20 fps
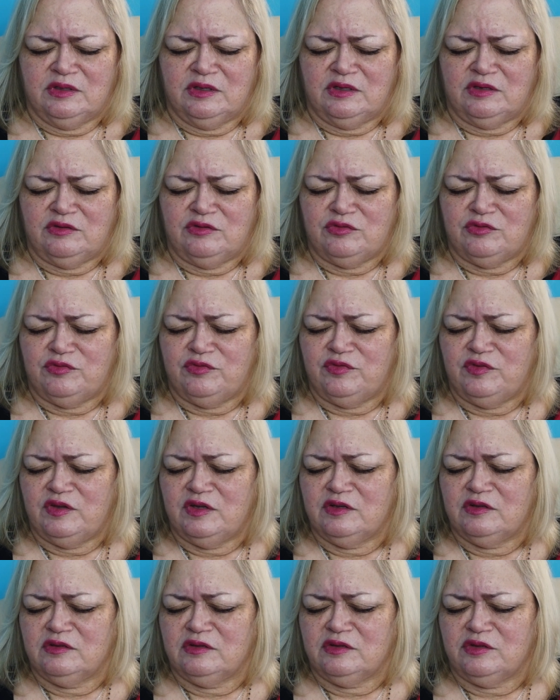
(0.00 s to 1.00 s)
and you
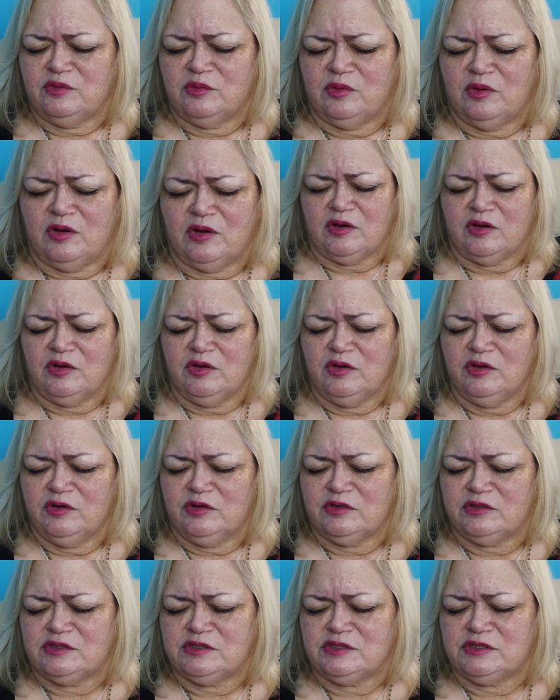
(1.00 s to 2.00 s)
feel you are
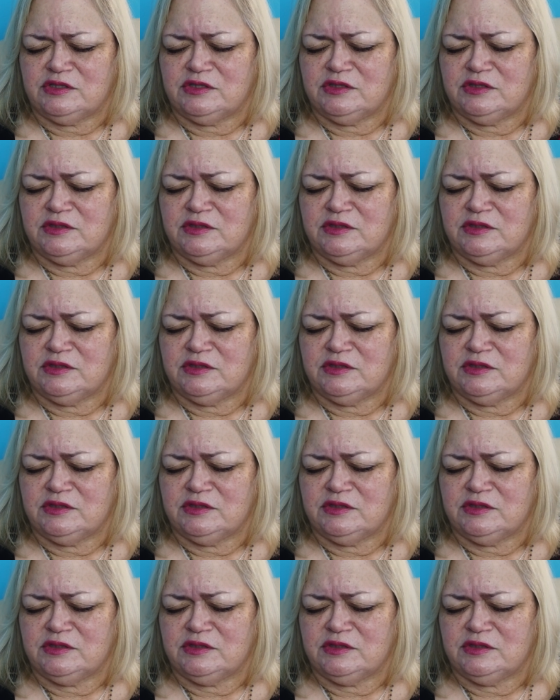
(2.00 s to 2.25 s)
hurt,